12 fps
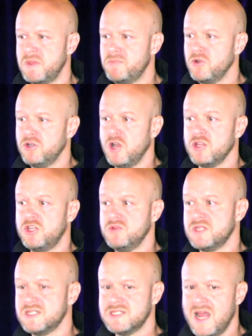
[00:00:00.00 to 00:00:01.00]
people are not
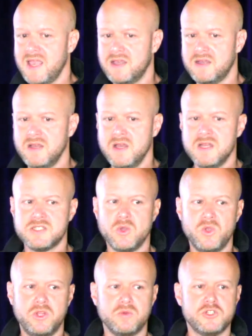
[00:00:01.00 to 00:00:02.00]
using Slack, so
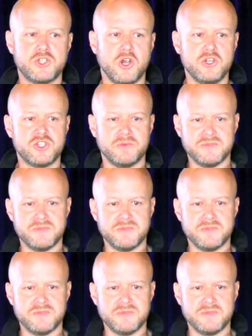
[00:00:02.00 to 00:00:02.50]
we don't charge them.